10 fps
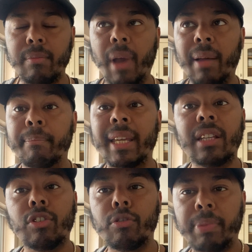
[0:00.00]
and
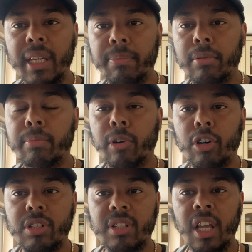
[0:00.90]
meet new people
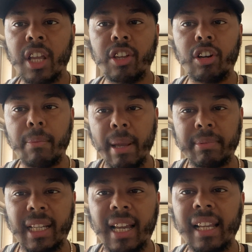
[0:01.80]
because you're going to be able
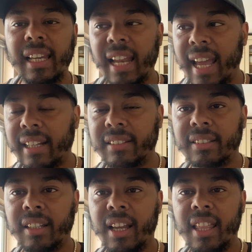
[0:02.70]
to
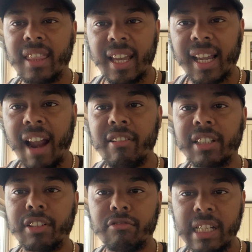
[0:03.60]
collect their
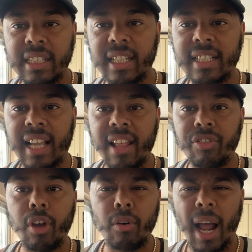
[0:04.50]
characteristics
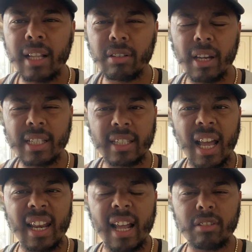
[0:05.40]
and know how do they
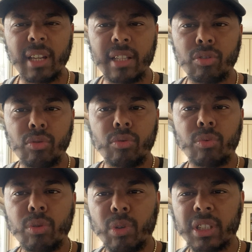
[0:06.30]
stand, how do they talk,
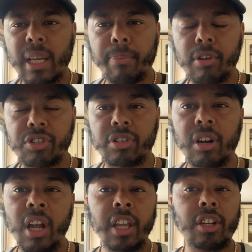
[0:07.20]
what's their posture,
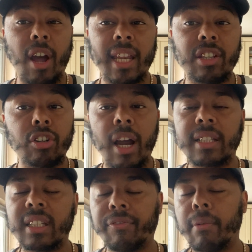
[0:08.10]
you know, and you can go
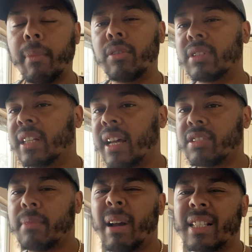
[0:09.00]
into different modes. And now
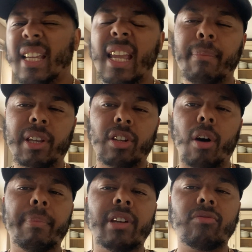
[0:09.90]
some might say, yeah, but you're
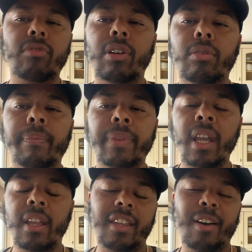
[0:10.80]
not being real,
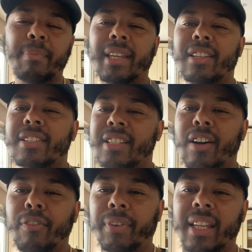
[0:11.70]
you're not being
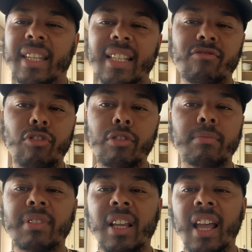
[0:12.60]
yourself in these rooms.